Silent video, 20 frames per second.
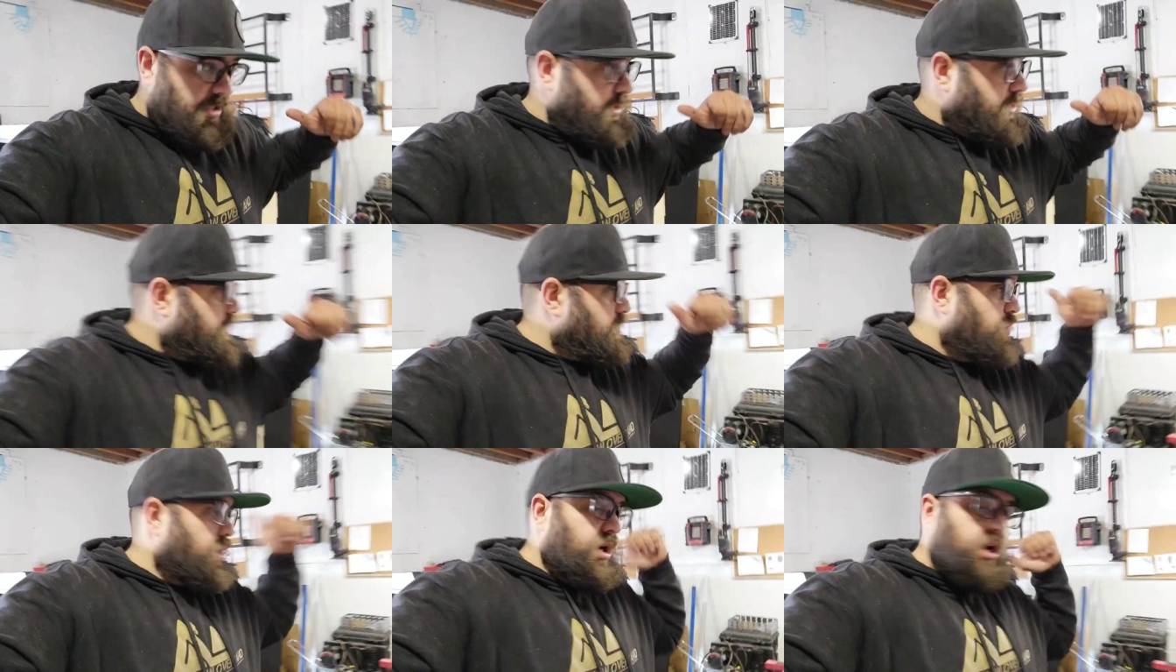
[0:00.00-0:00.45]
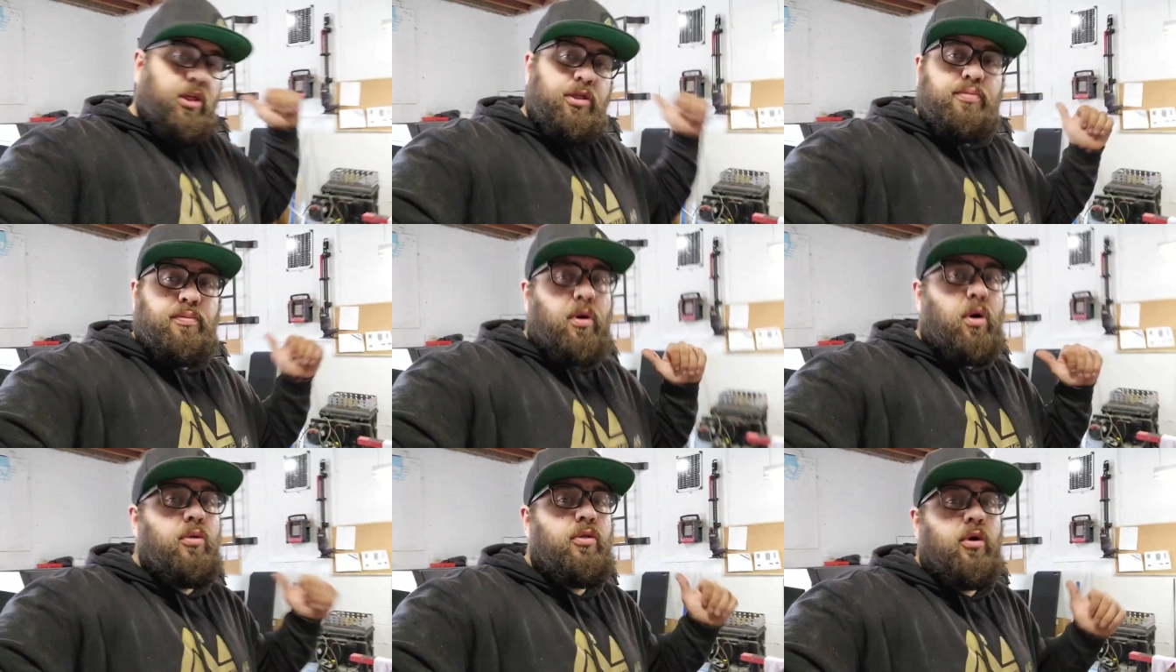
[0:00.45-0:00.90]
So we're going to
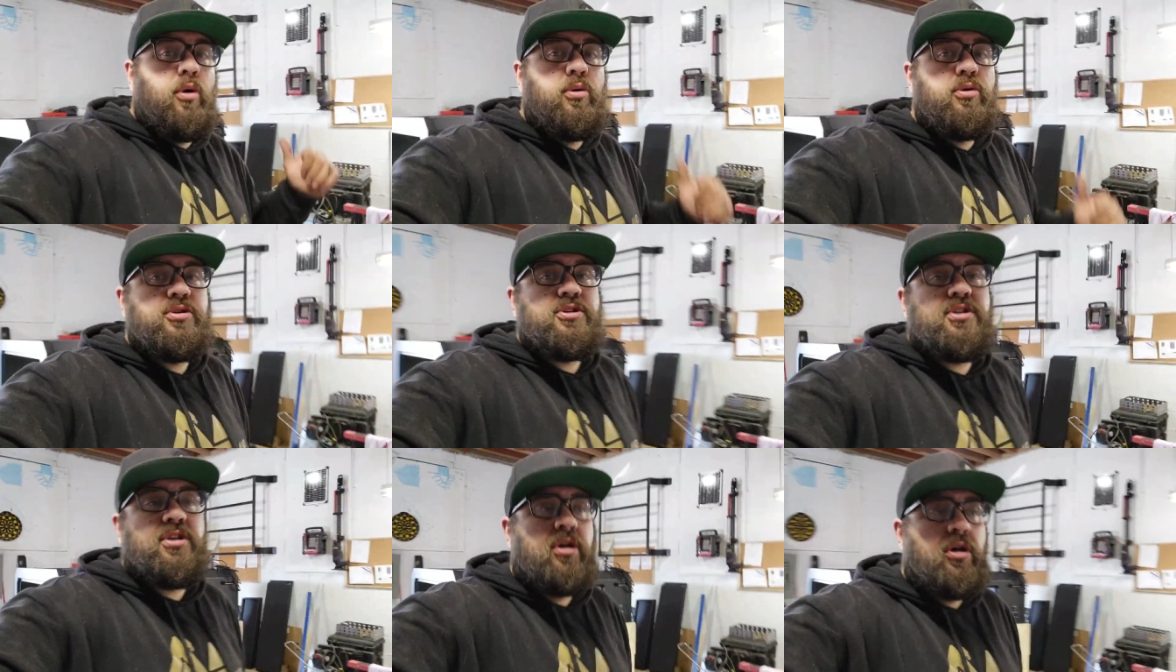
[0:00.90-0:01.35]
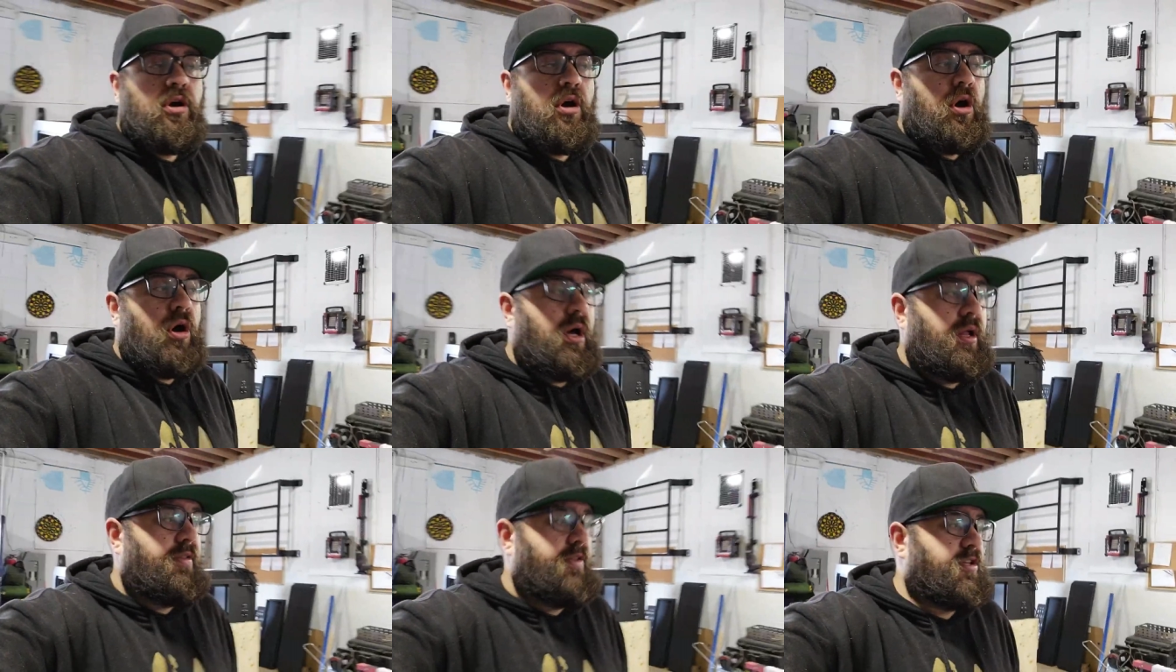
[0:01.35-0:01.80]
throw those
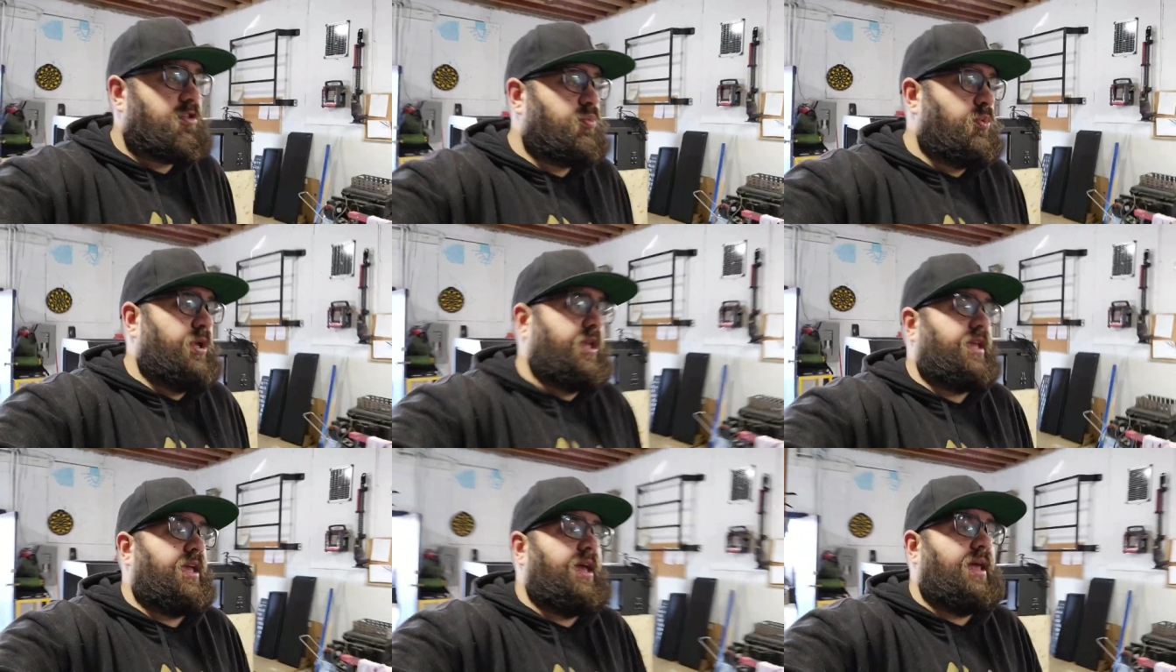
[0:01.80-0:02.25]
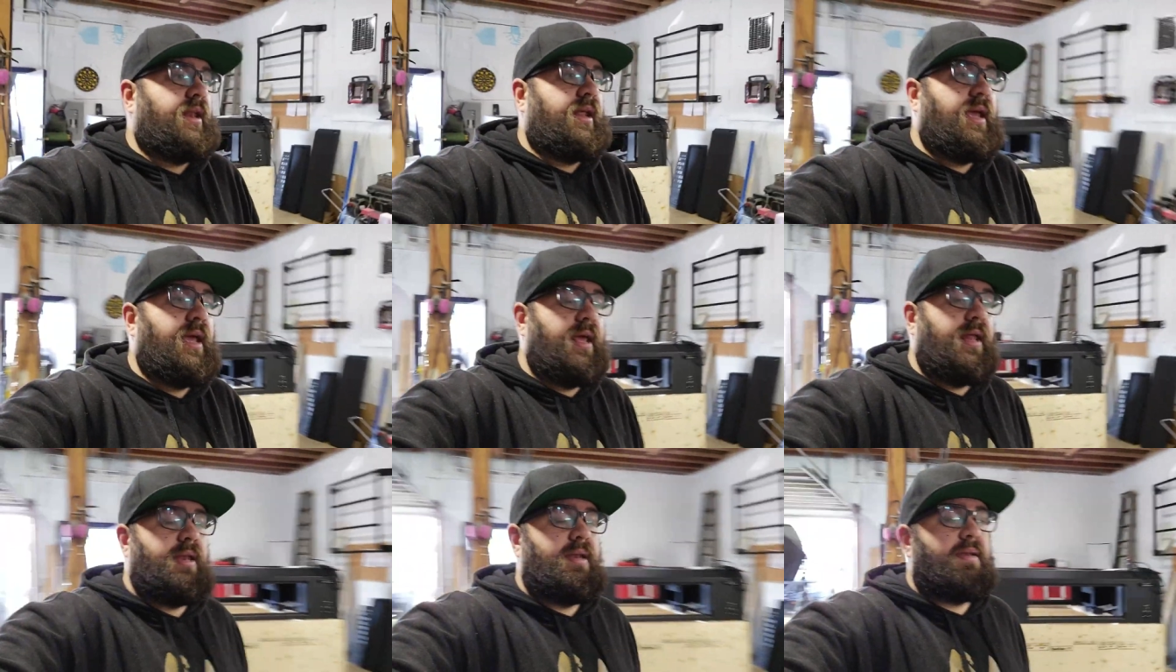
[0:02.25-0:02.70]
on this weekend
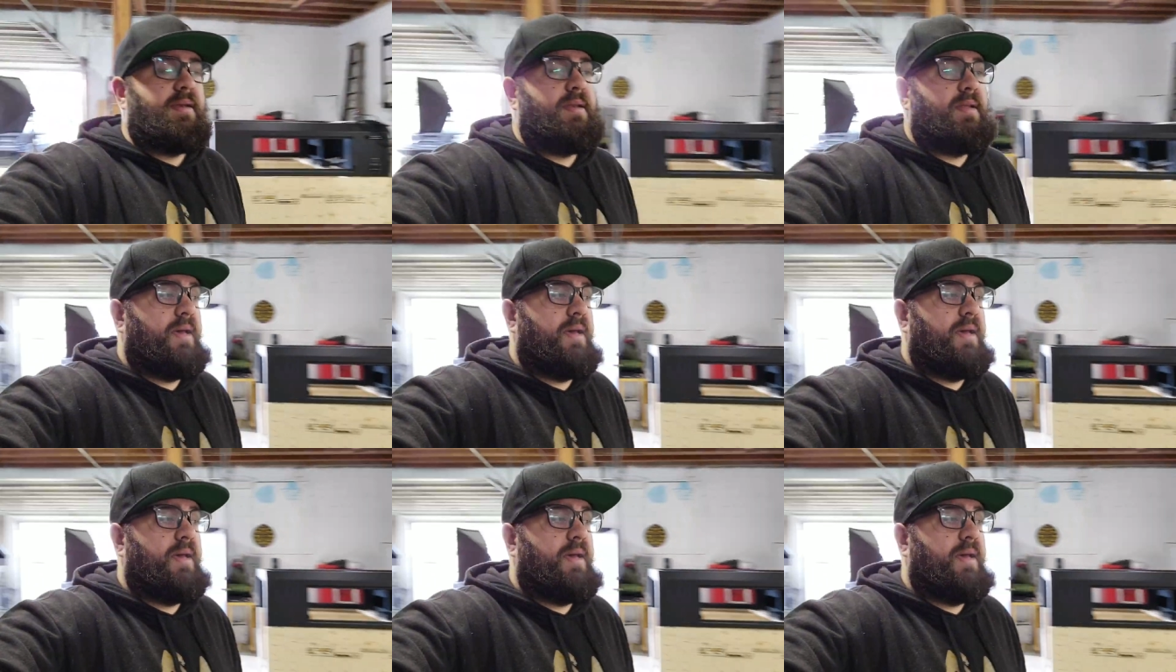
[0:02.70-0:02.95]
and